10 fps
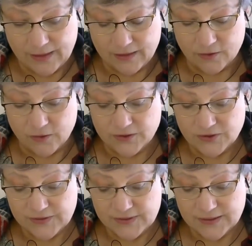The
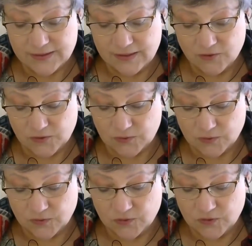conscious
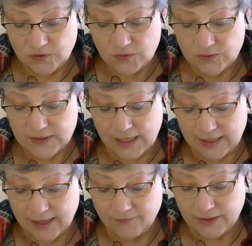decision to choose a
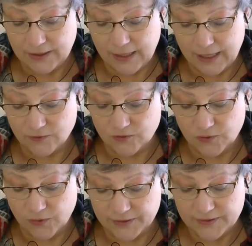loving and
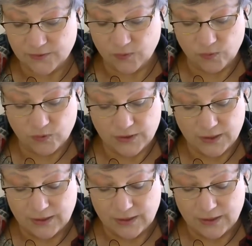joyous thought